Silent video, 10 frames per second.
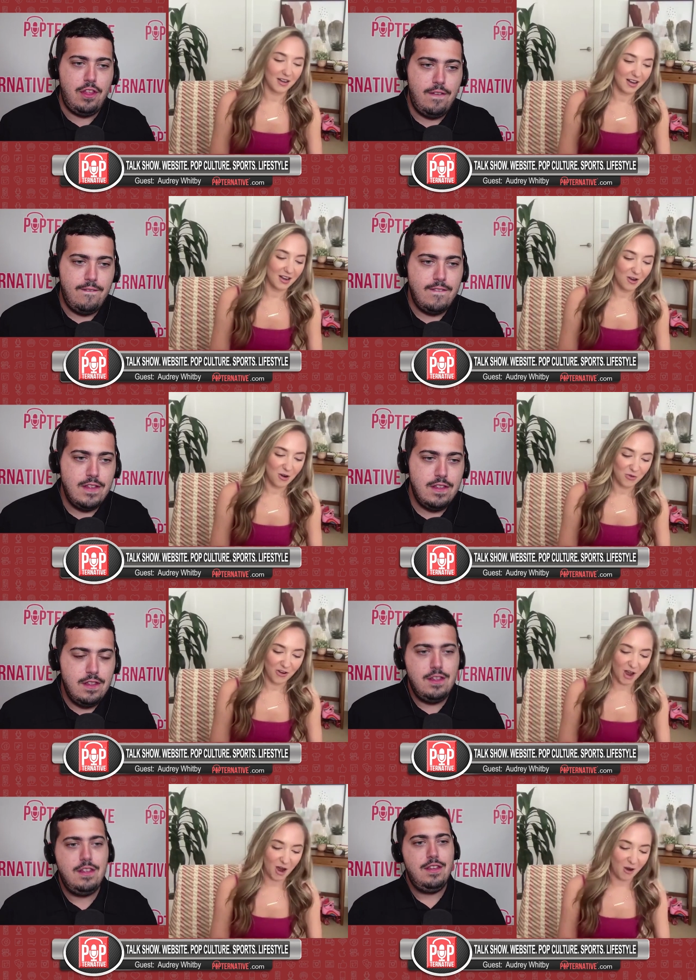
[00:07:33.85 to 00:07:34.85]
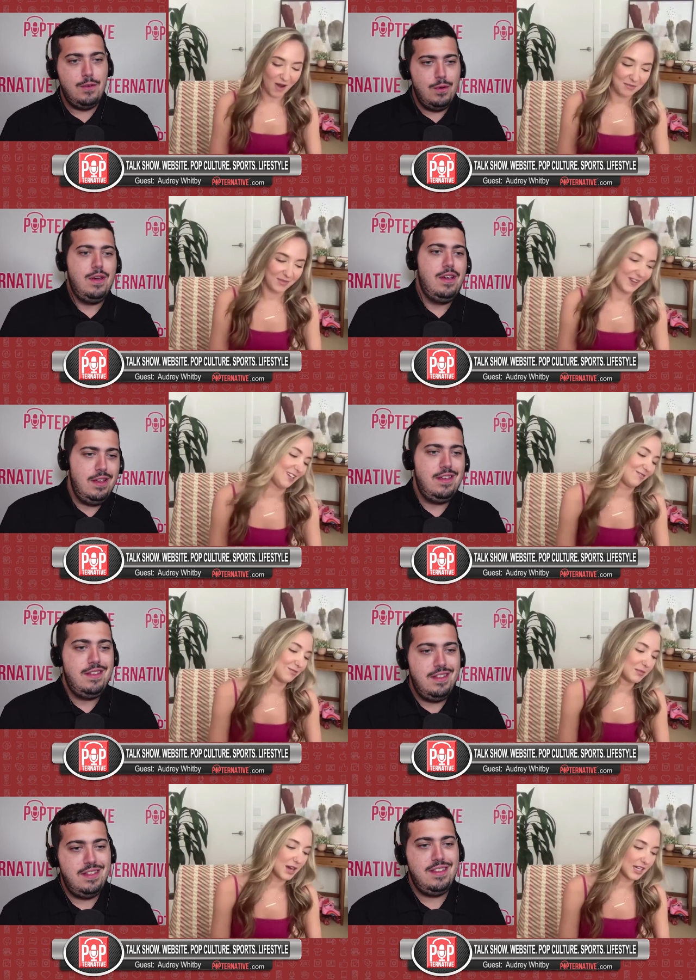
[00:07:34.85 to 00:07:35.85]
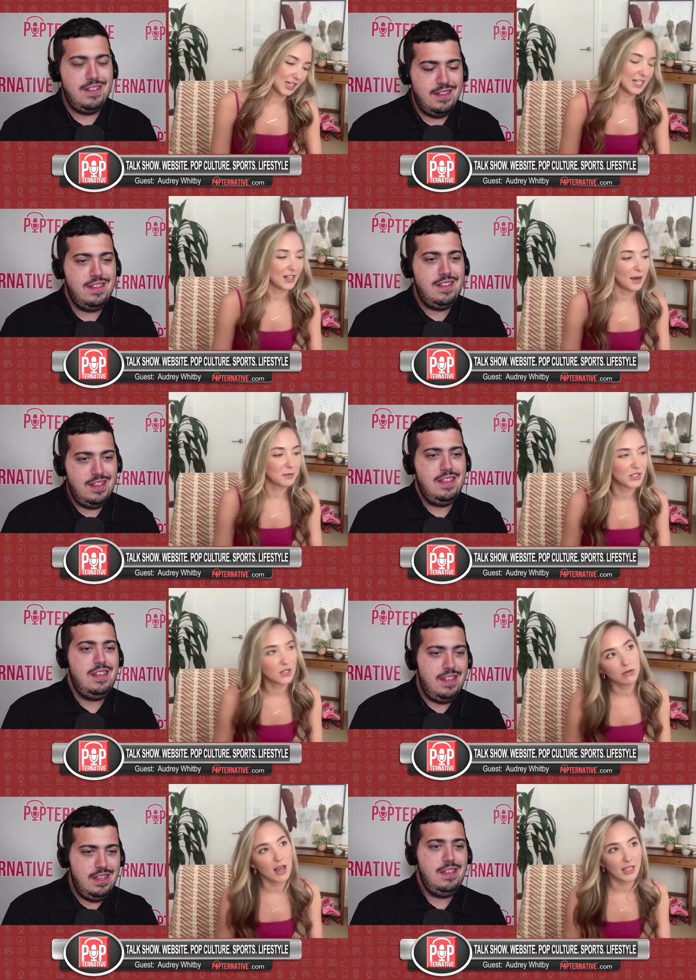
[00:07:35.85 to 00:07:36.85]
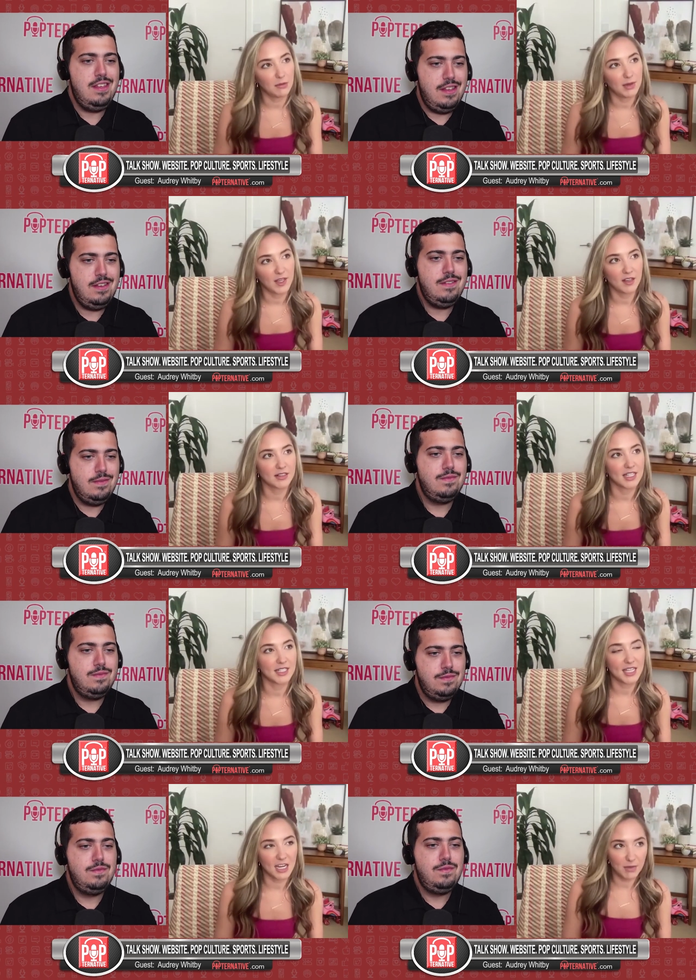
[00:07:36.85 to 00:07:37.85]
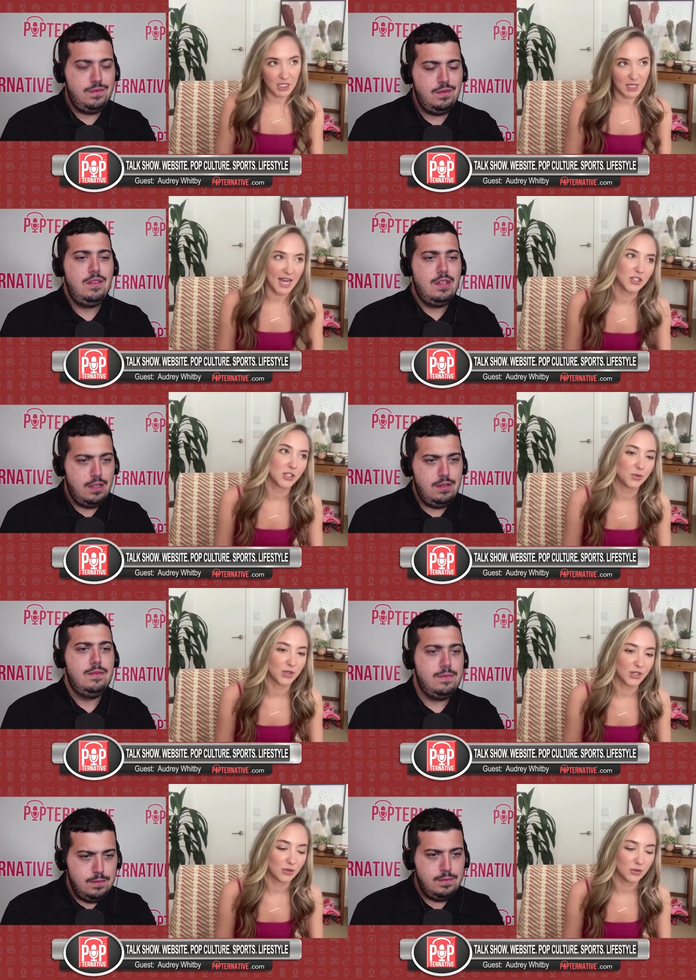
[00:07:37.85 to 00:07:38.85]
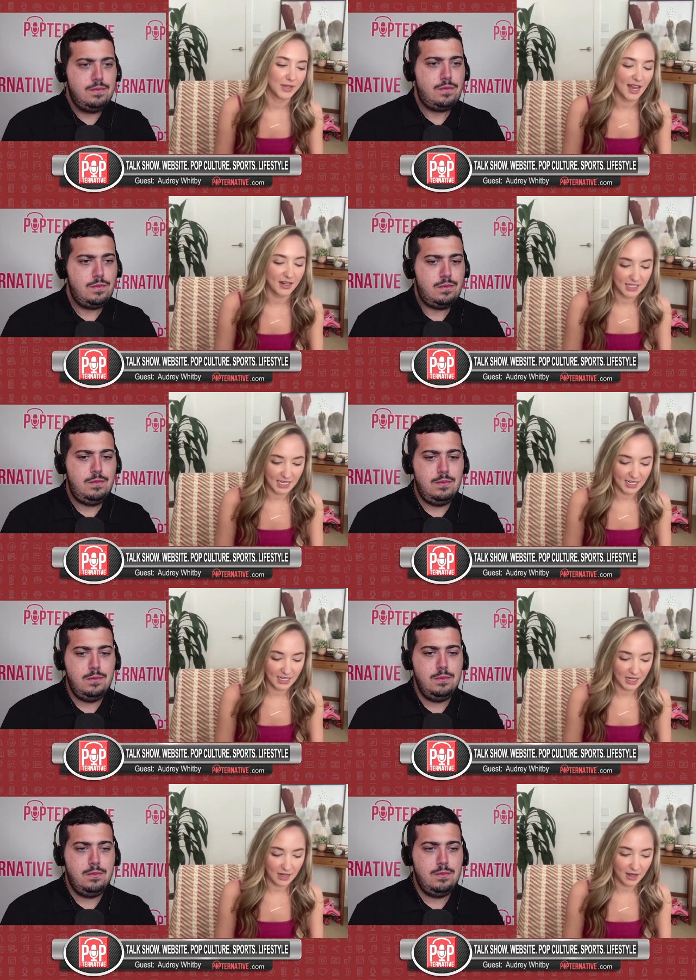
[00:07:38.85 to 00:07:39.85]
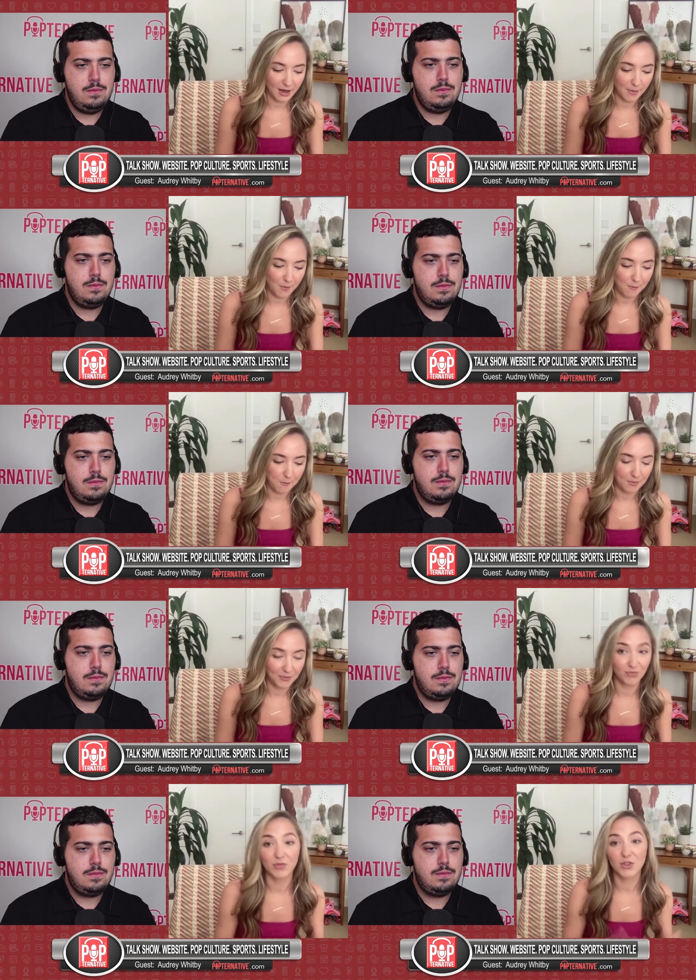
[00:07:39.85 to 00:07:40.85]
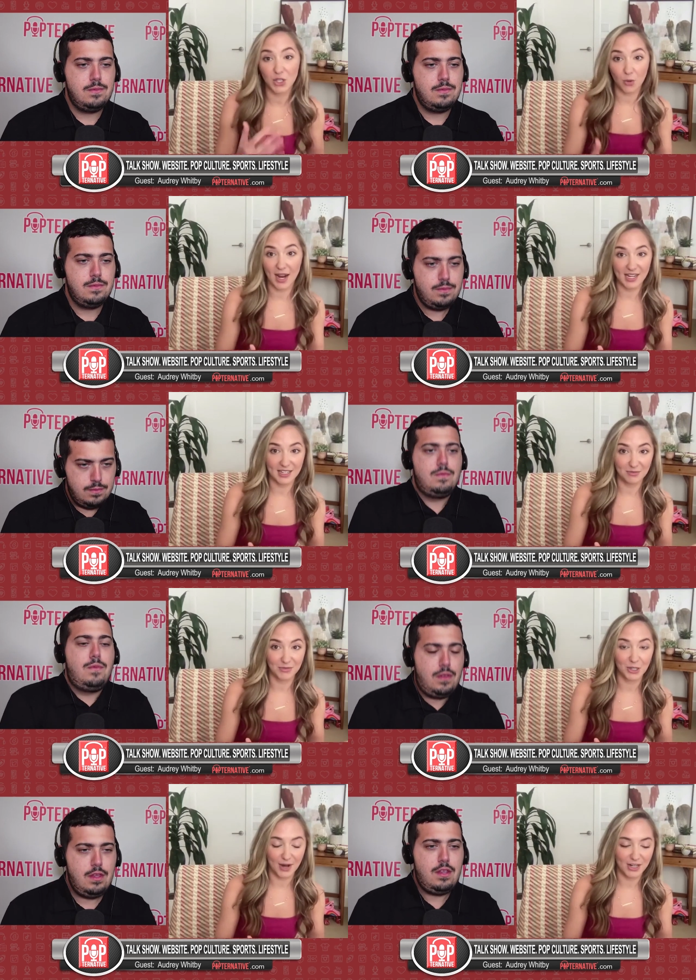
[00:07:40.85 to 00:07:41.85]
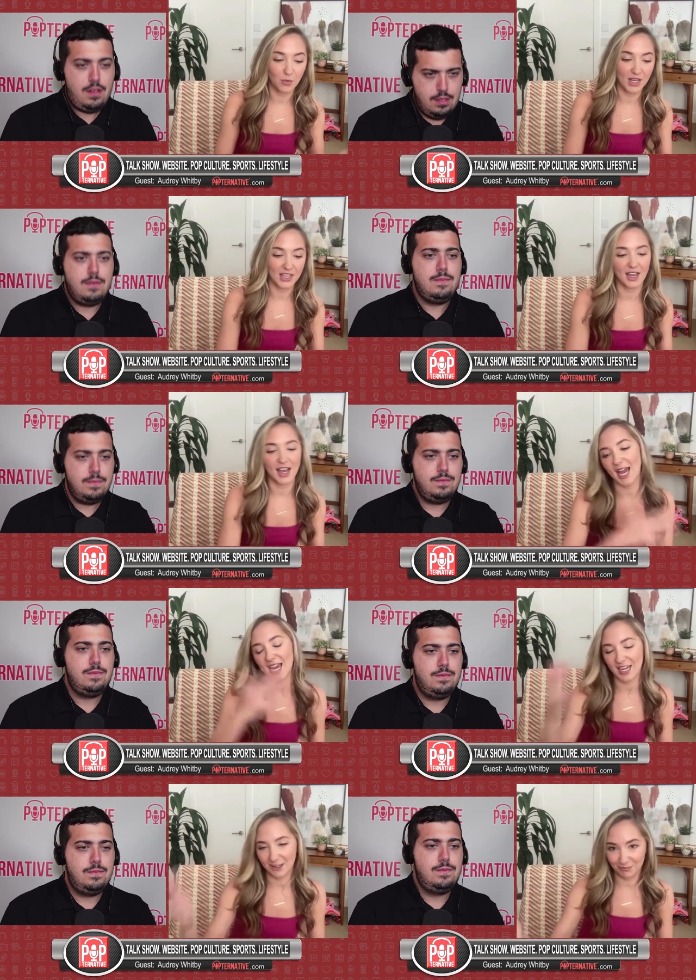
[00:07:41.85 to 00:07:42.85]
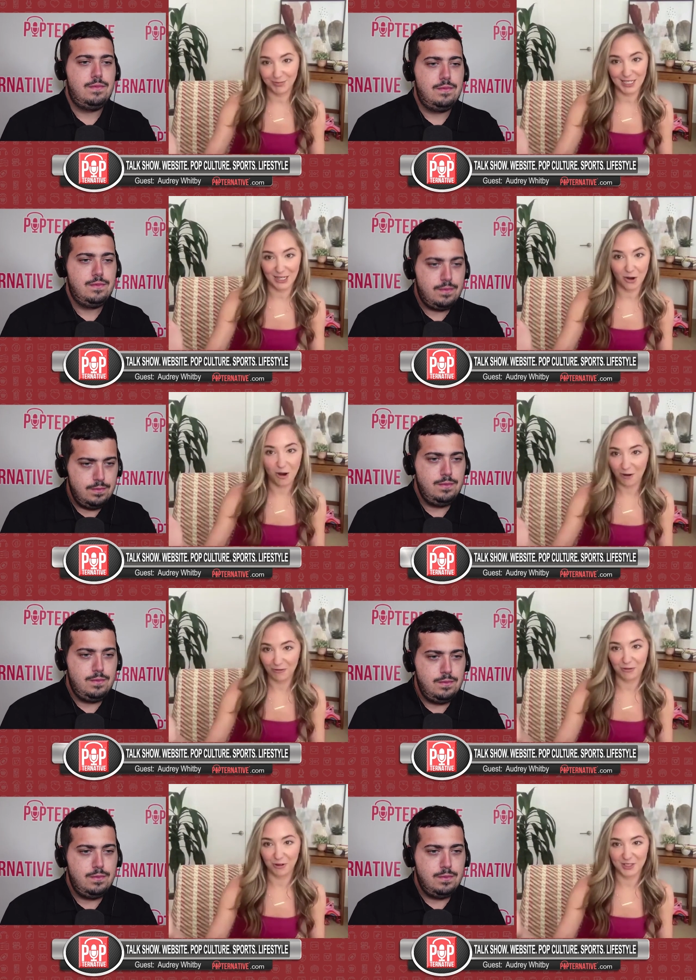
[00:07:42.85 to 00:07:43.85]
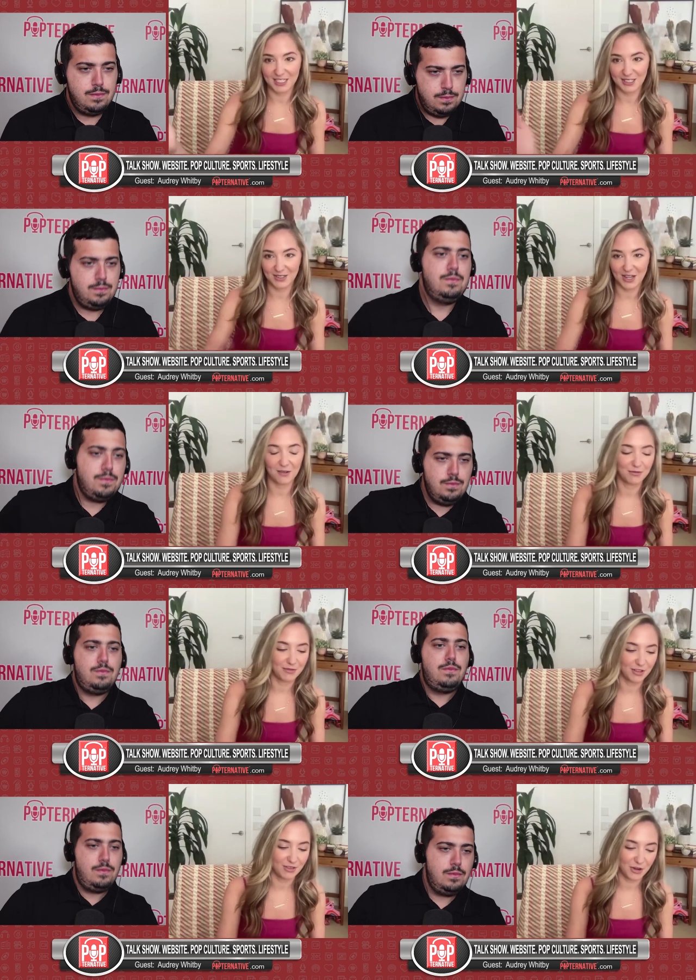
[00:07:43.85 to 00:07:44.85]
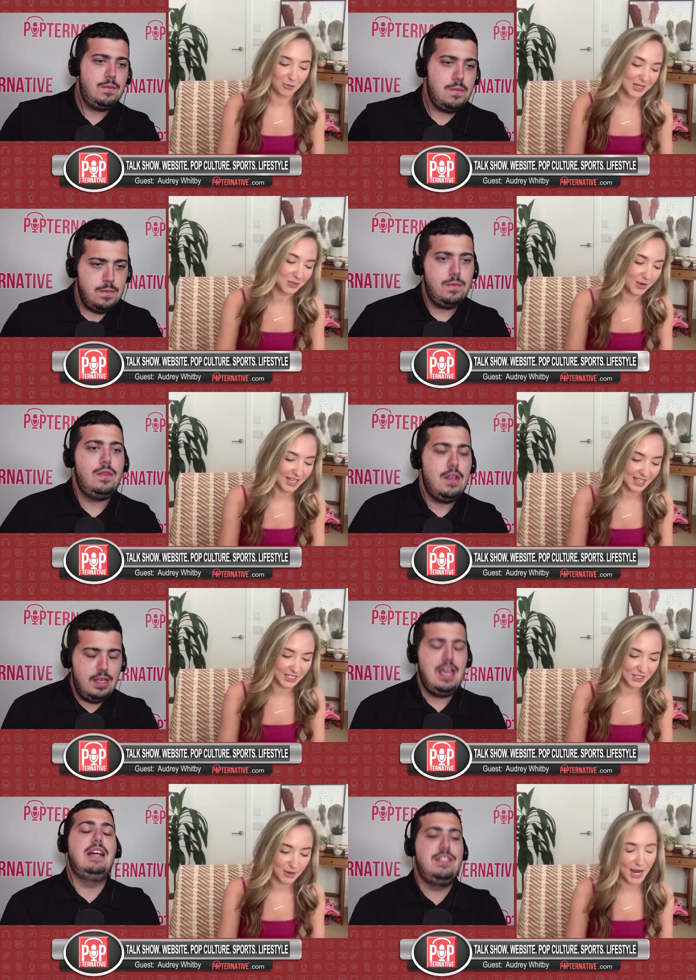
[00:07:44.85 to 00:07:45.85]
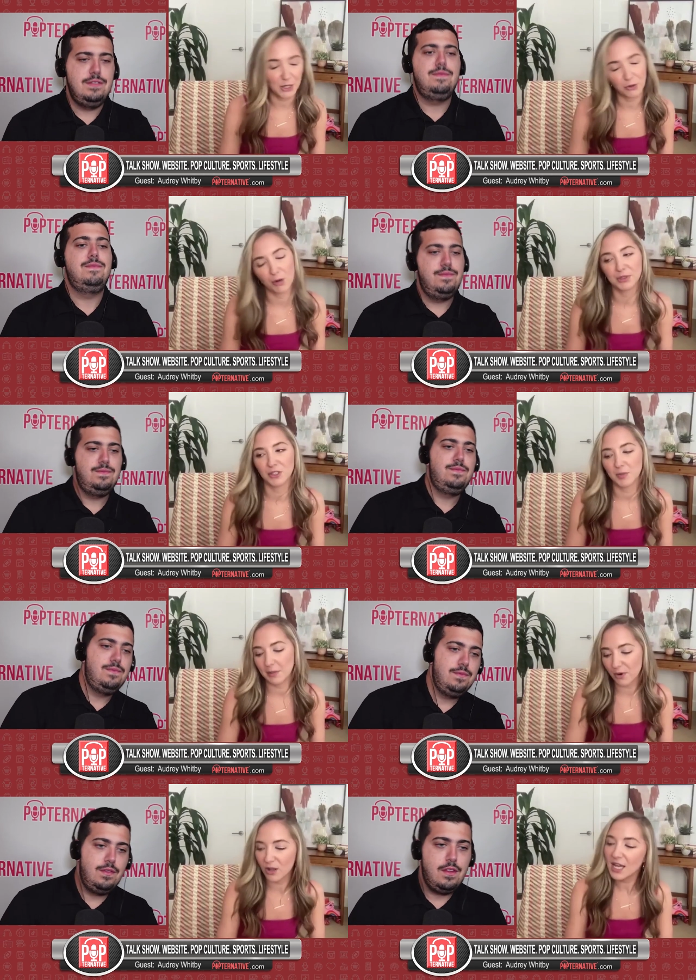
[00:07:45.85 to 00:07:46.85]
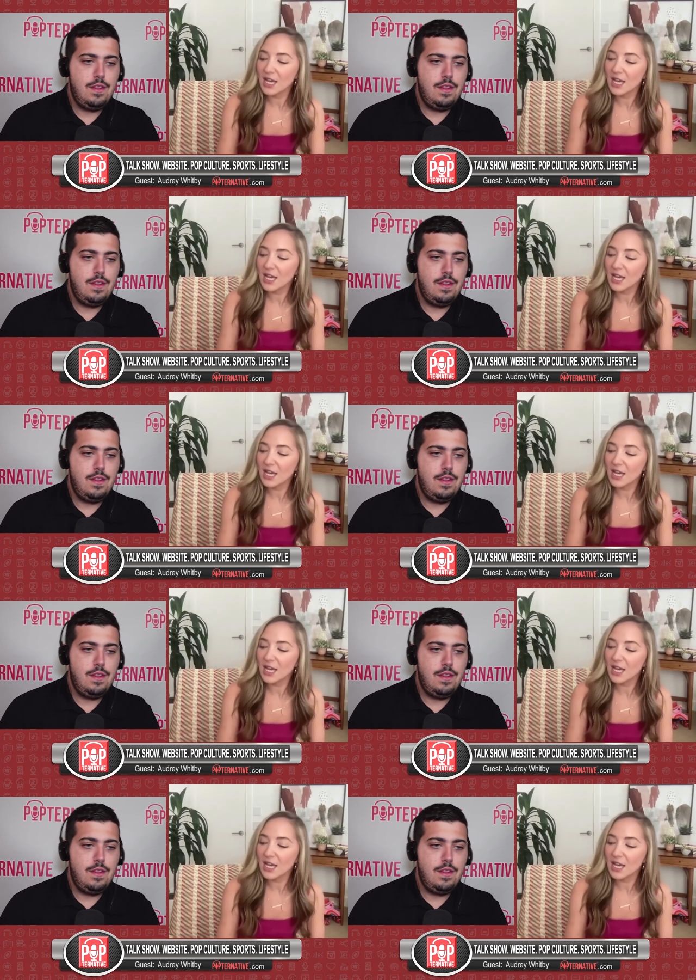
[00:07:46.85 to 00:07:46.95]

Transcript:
Speaker 1: Oh no. I mean, it I was so lucky because the same exact crew that did um so I did so random with I did all four seasons of the Thundermans with, and yes. so I kind of grew up with those people.